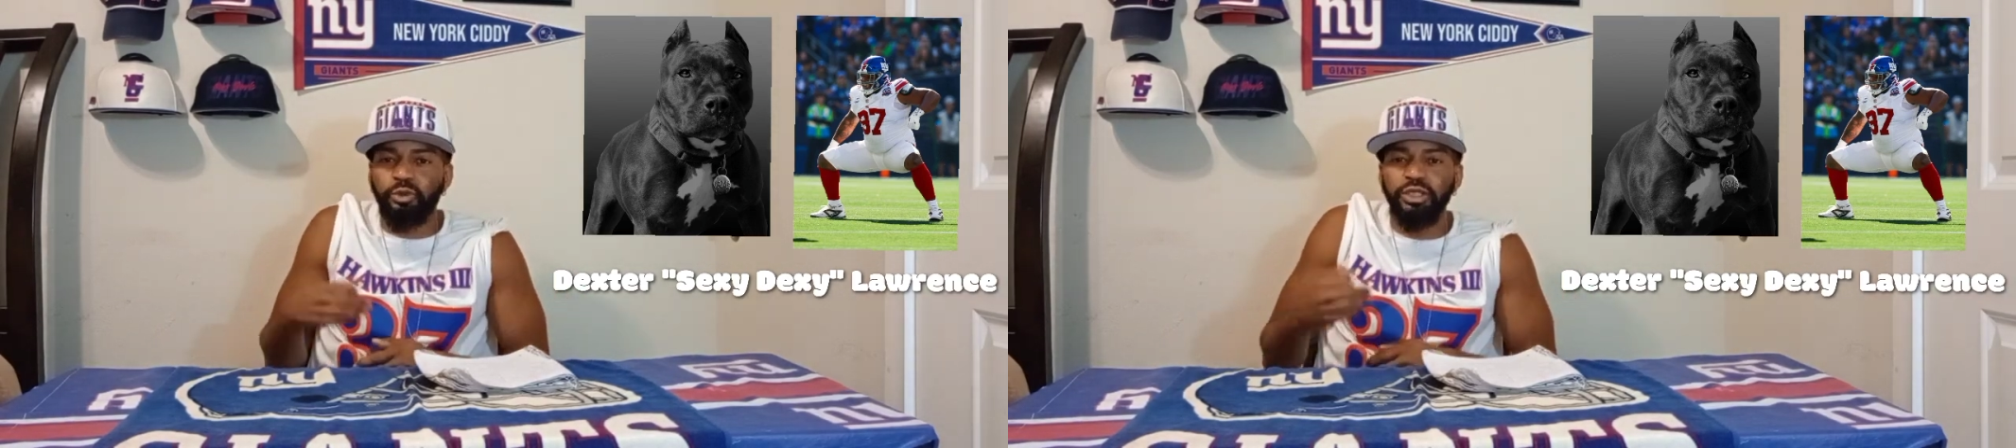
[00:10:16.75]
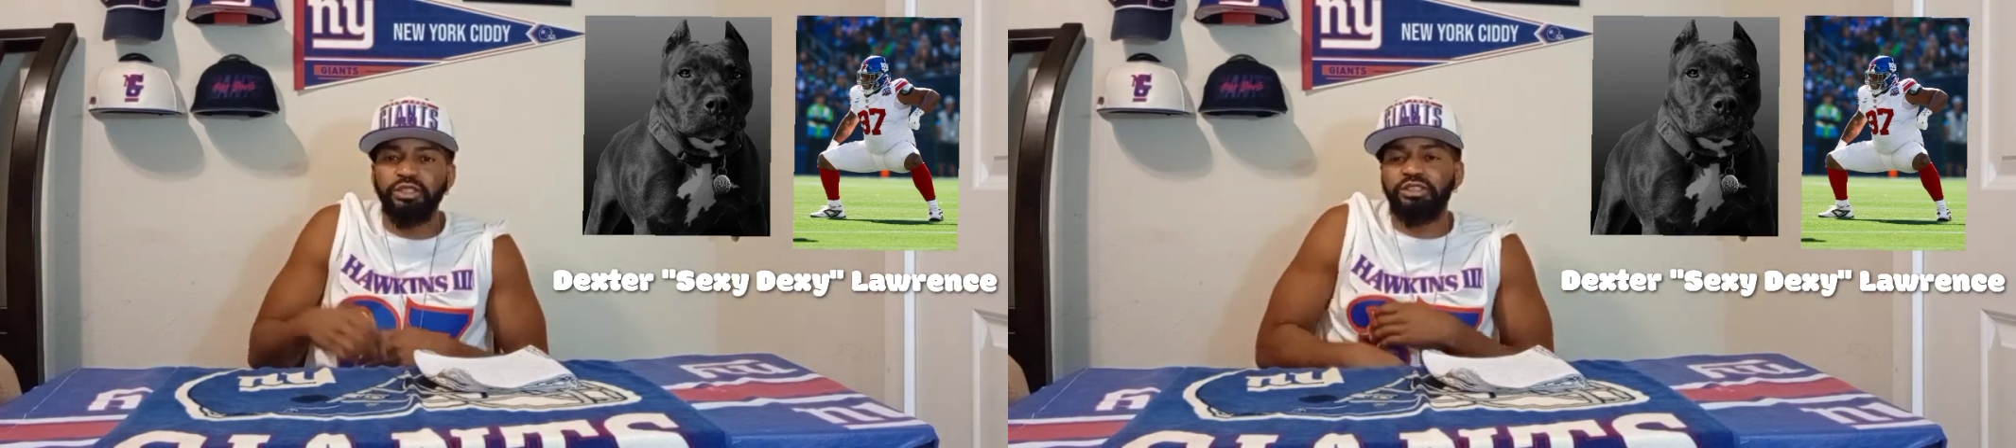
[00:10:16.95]

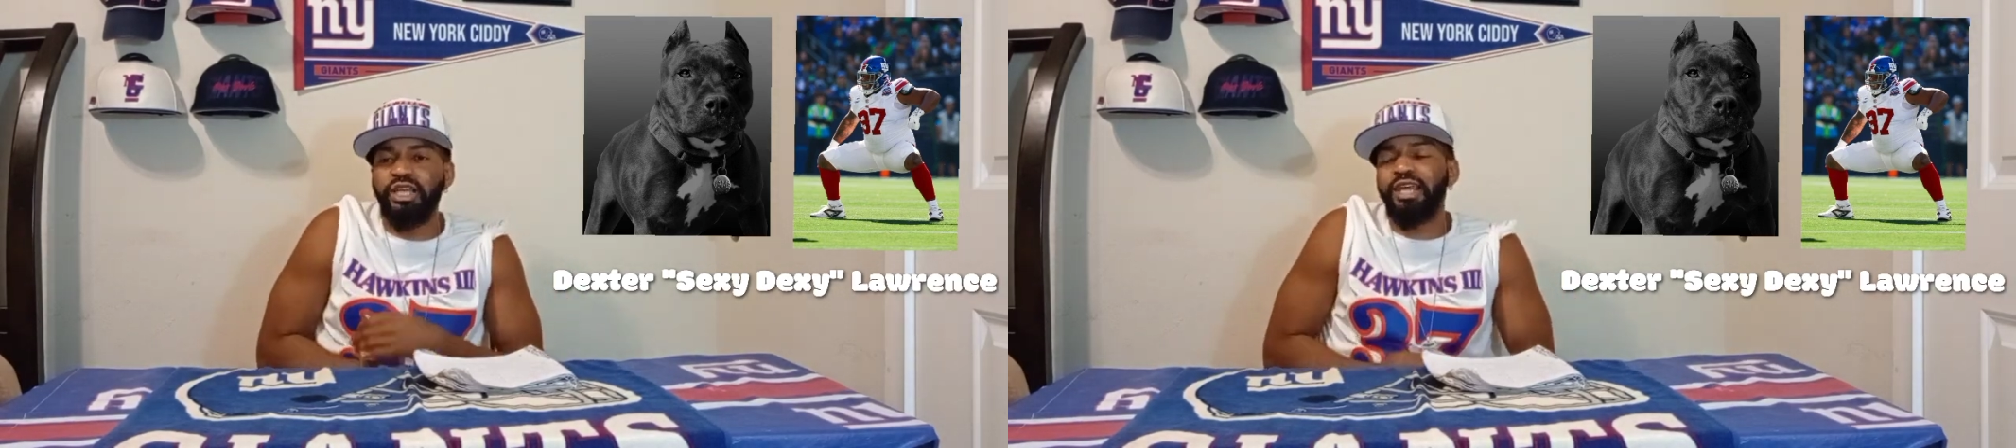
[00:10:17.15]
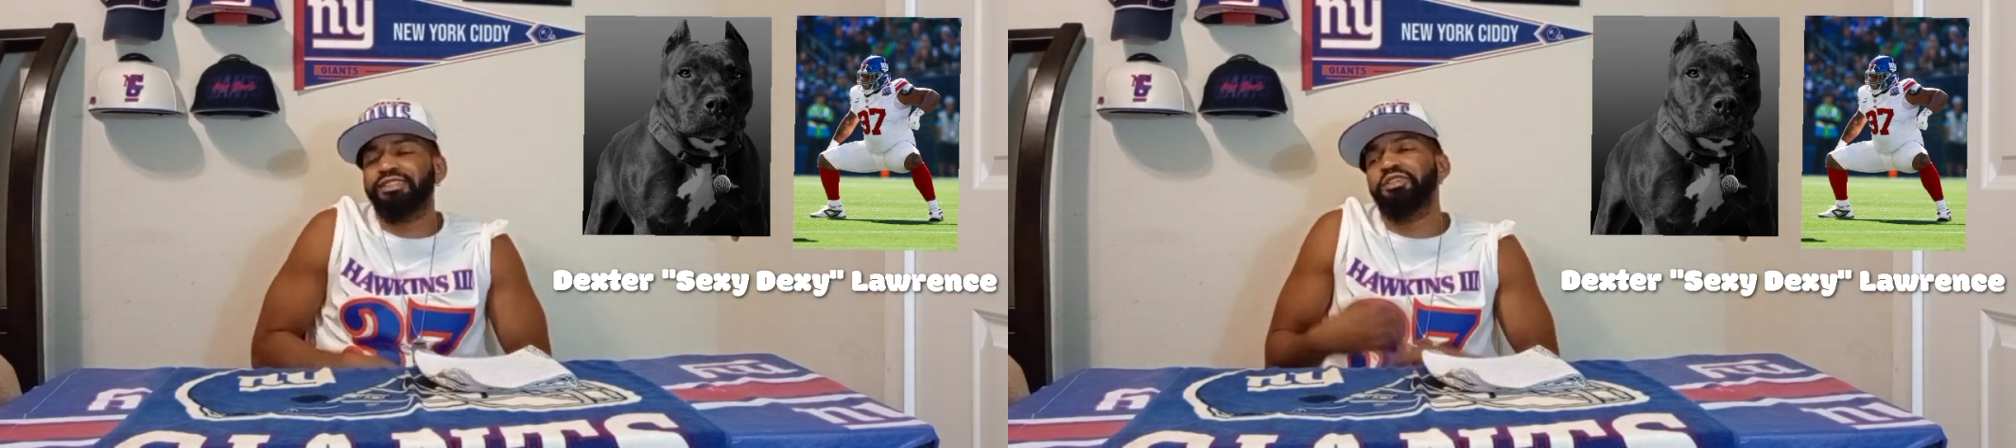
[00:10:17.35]
3
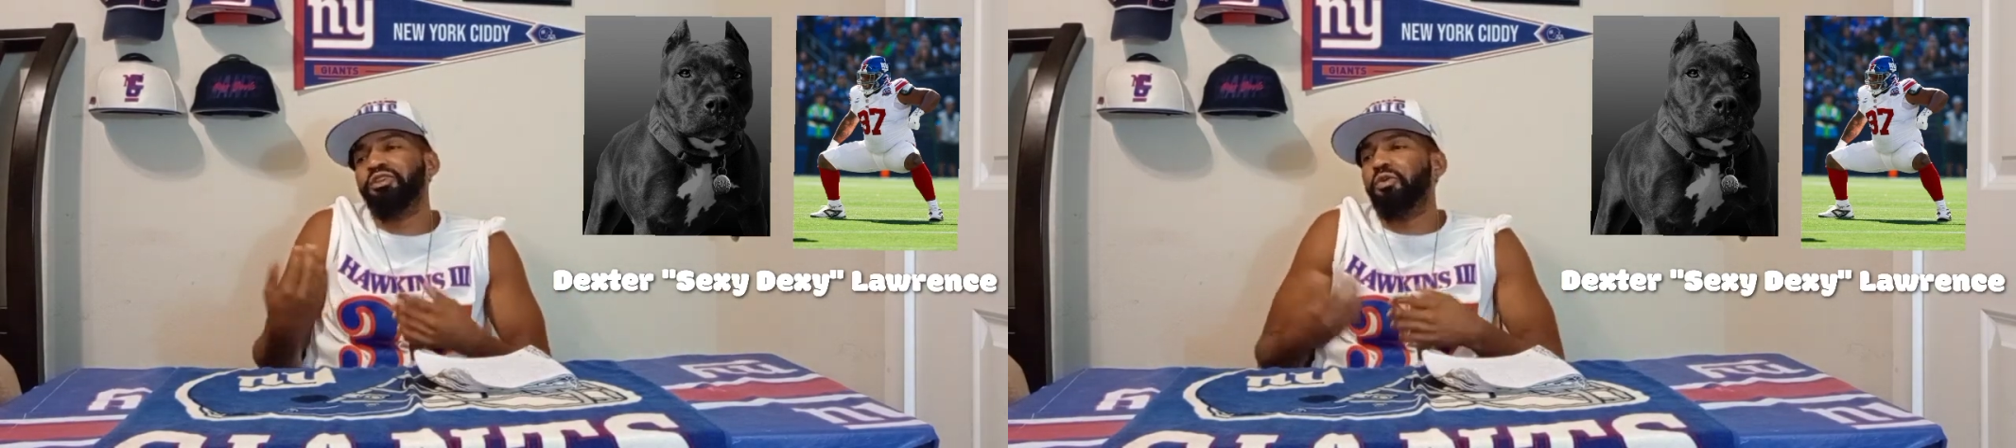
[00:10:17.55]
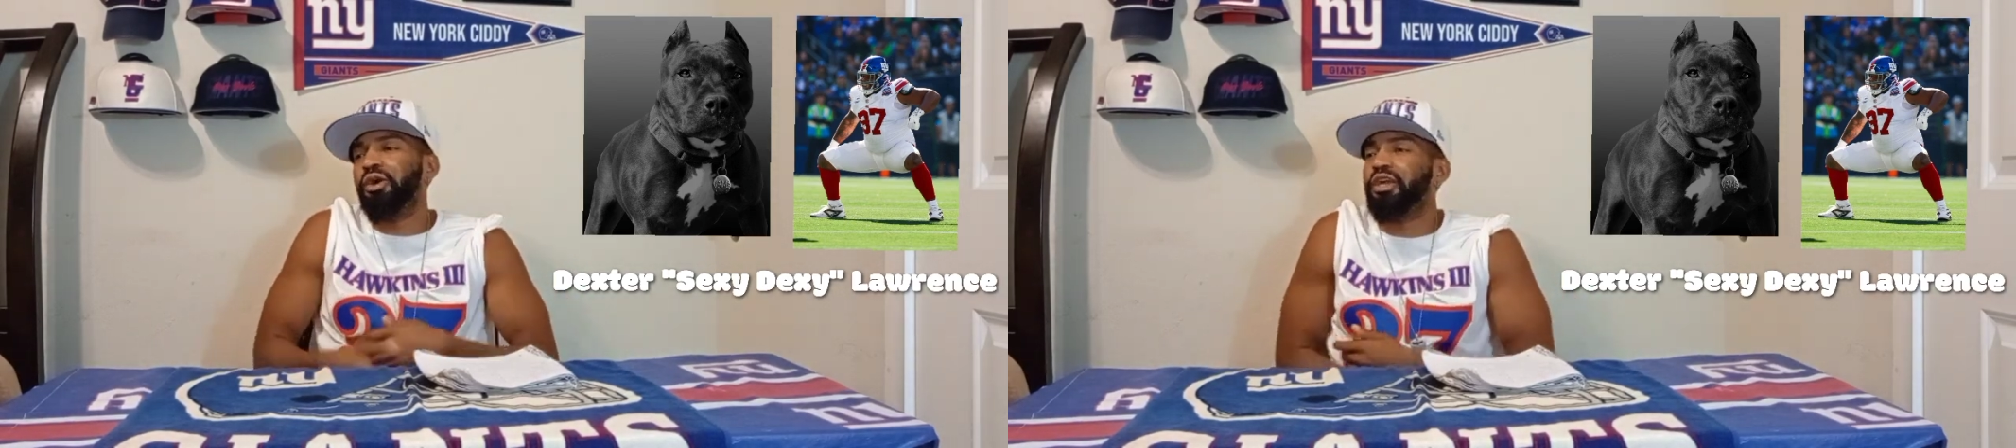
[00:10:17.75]
sacks. And you
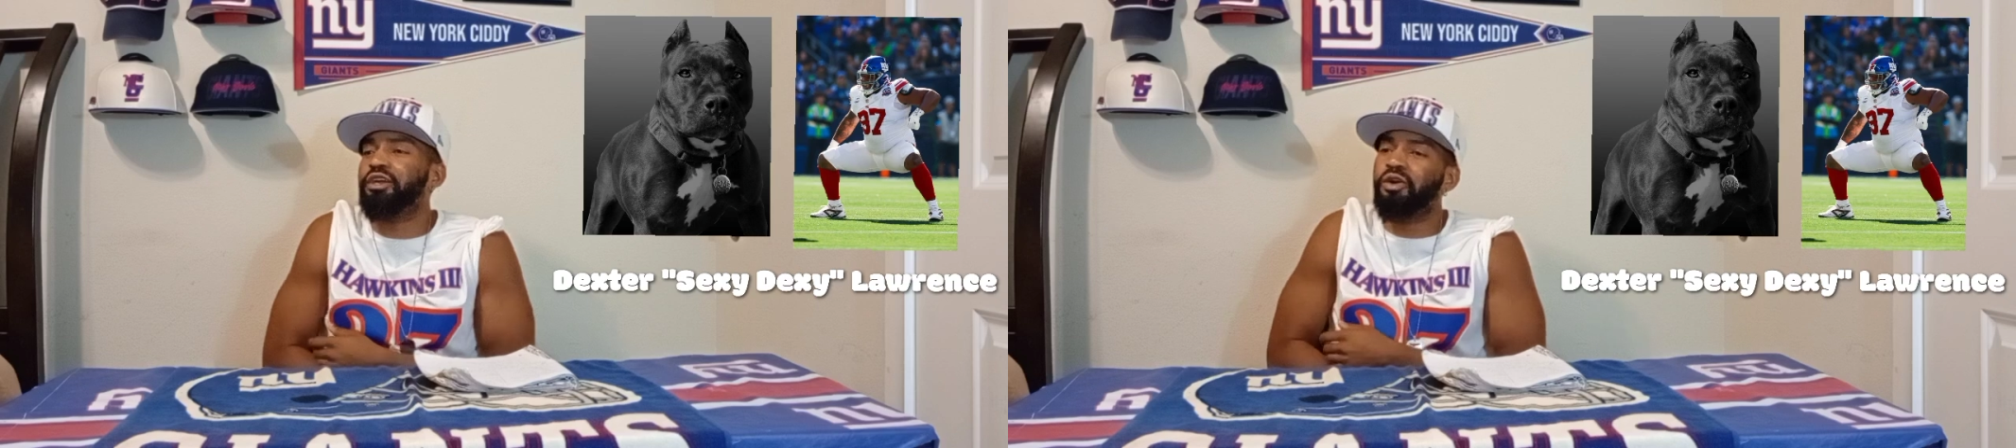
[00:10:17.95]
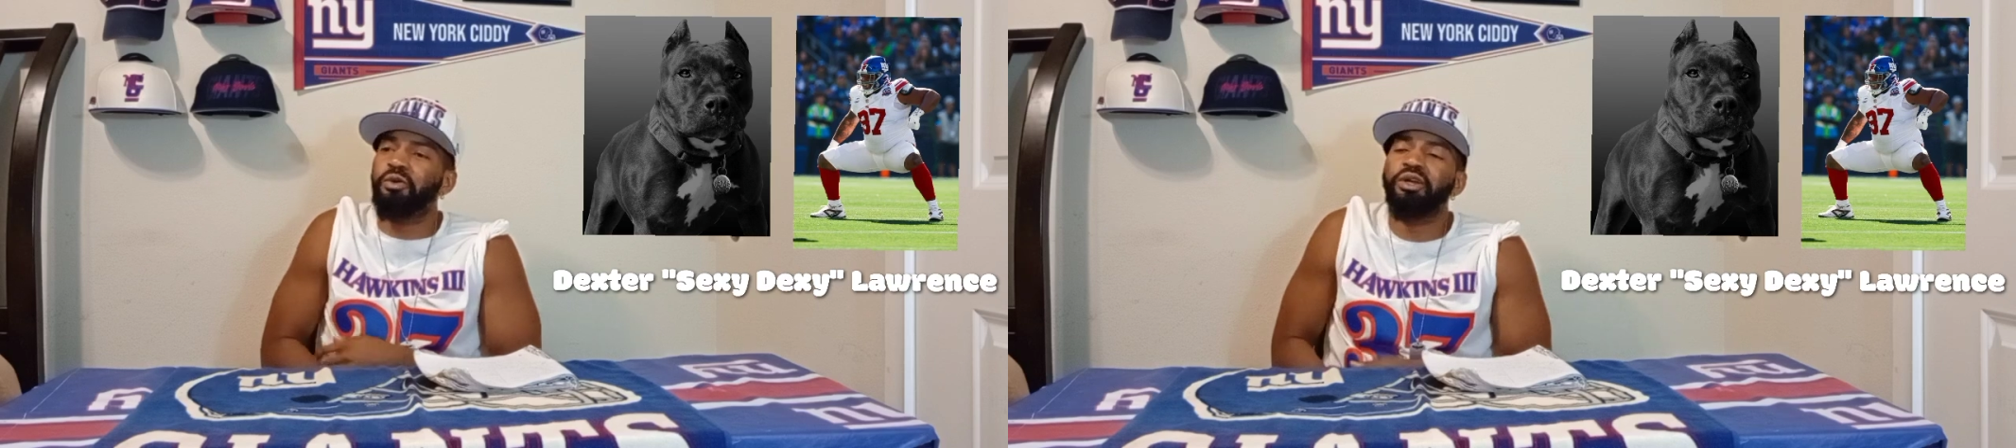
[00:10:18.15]
know where to
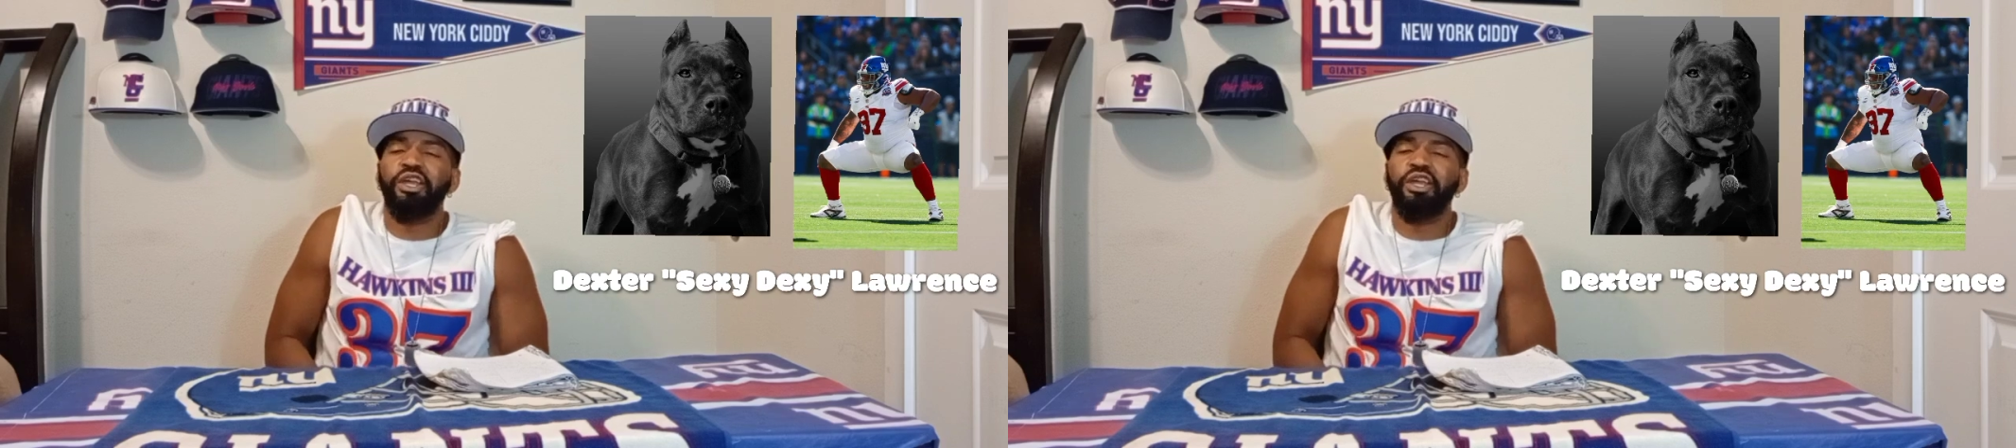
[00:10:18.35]
go.